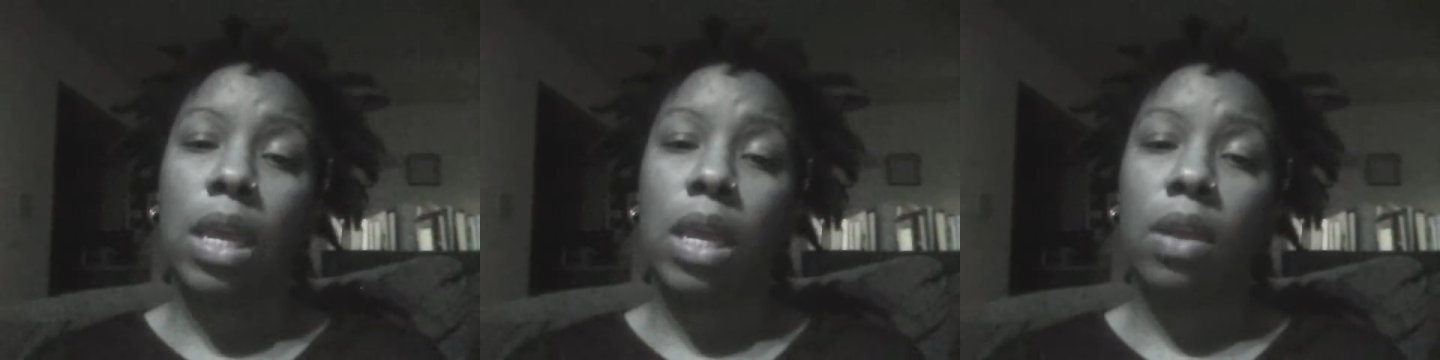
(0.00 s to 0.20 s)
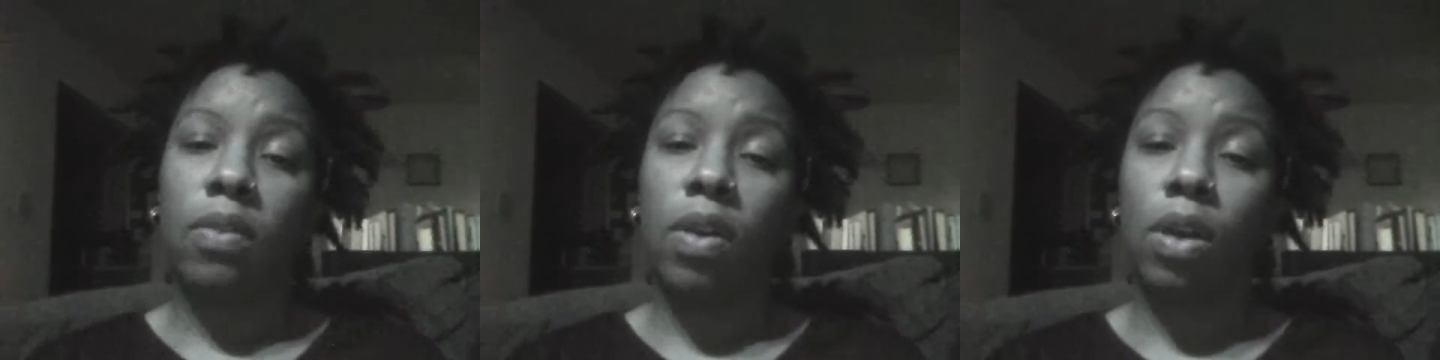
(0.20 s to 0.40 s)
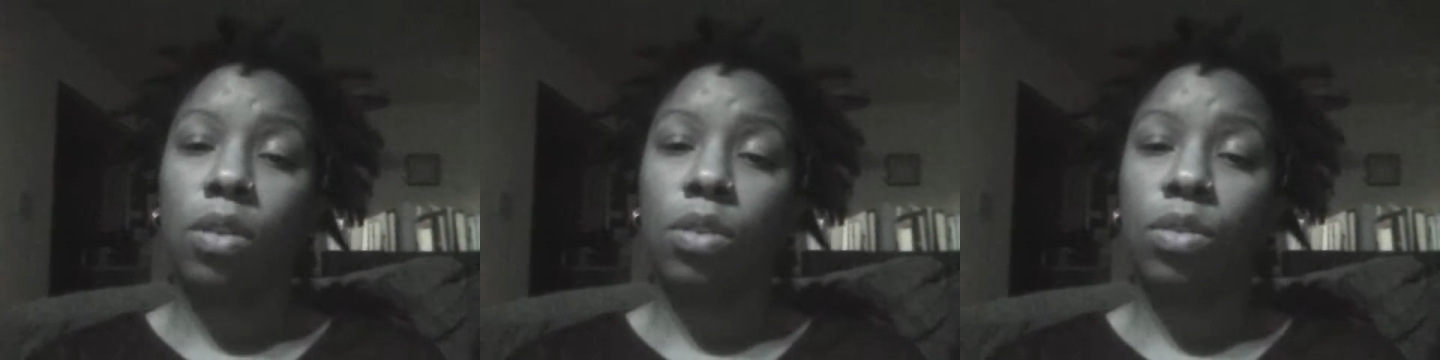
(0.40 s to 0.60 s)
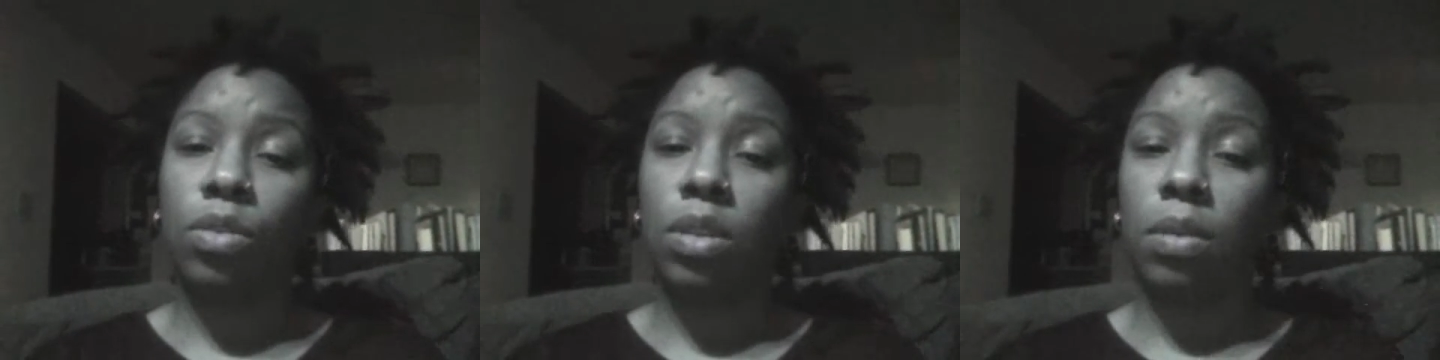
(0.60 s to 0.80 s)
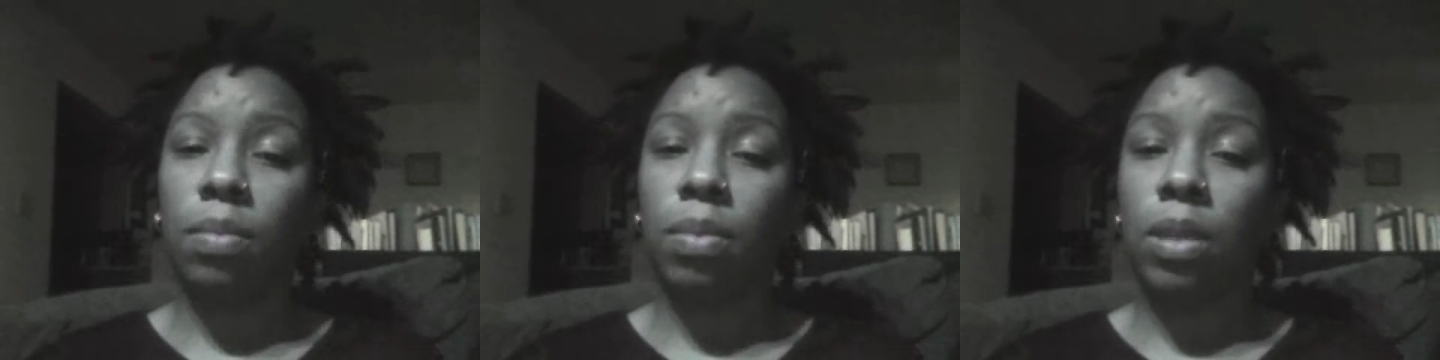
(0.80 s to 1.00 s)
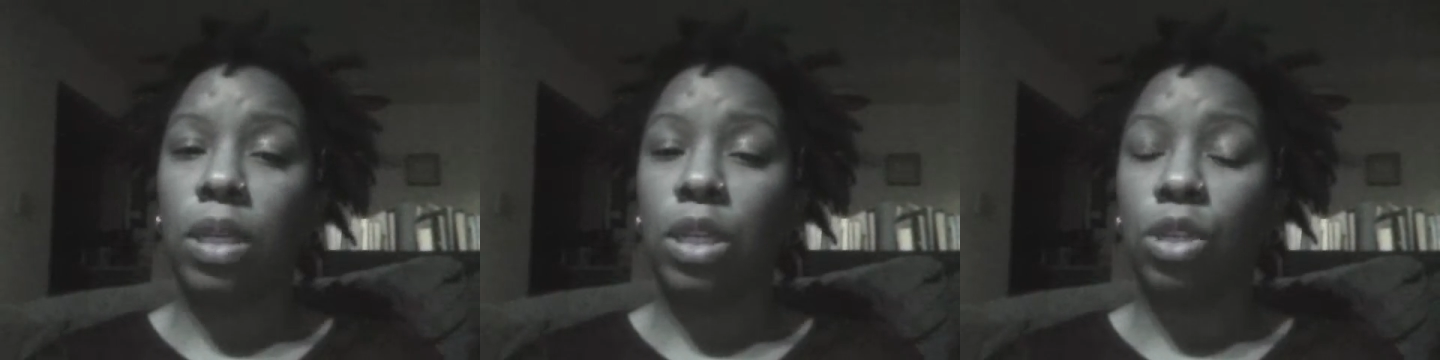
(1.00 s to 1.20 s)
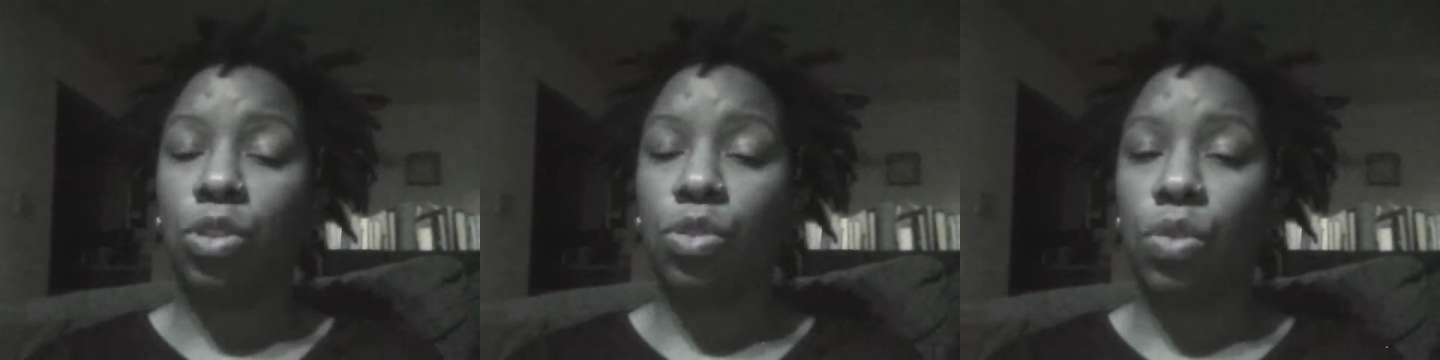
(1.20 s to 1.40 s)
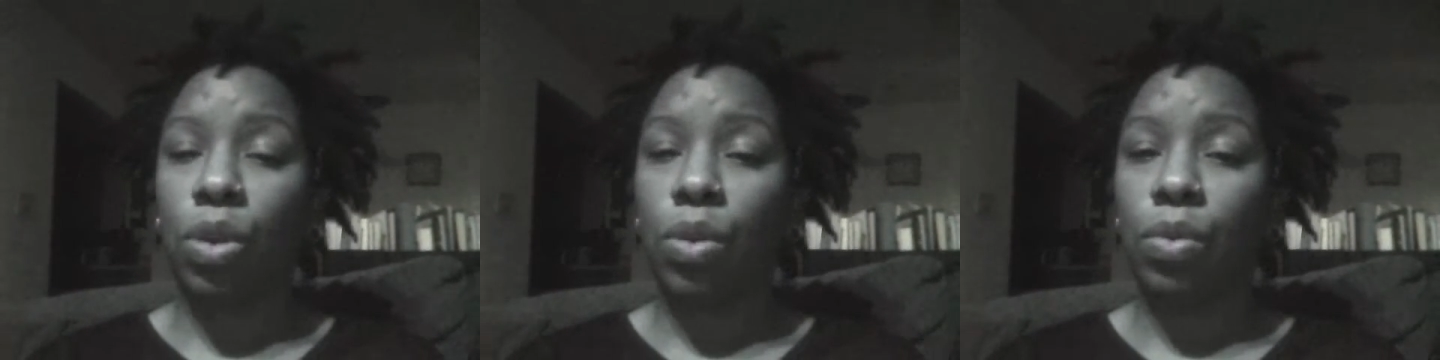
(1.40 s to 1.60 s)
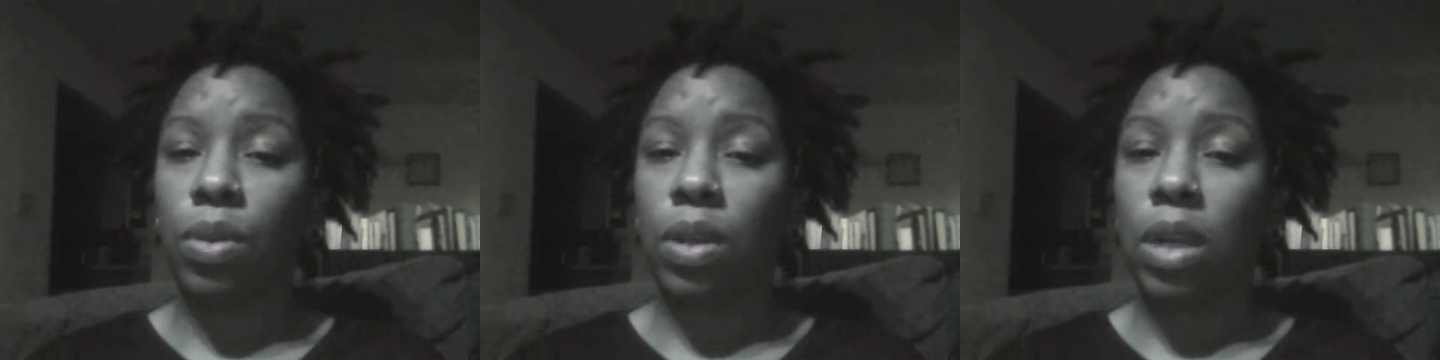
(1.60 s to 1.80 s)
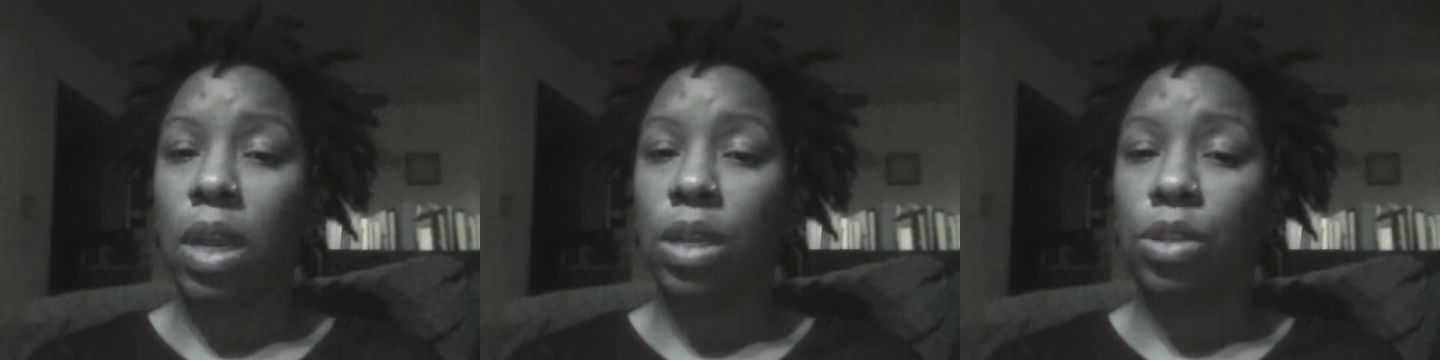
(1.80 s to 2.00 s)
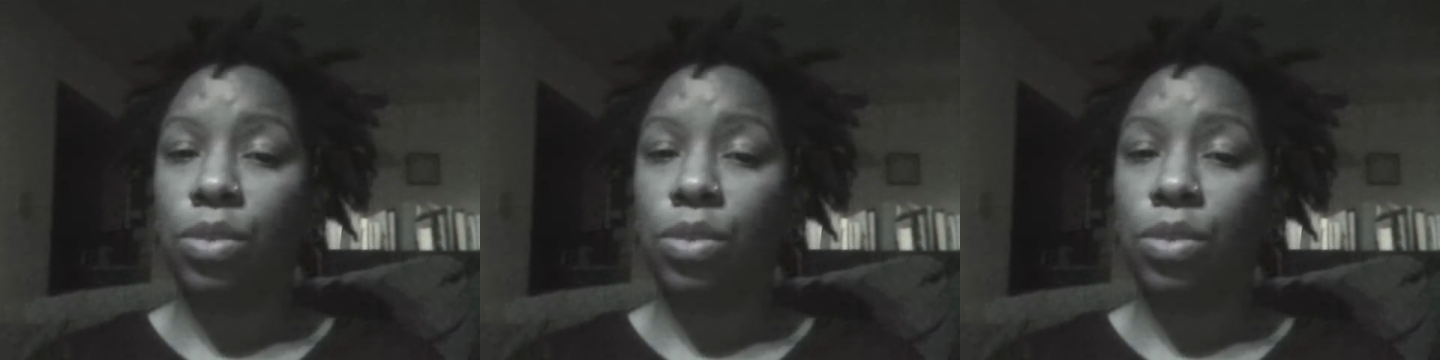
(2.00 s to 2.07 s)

if I don't lose complete control, then I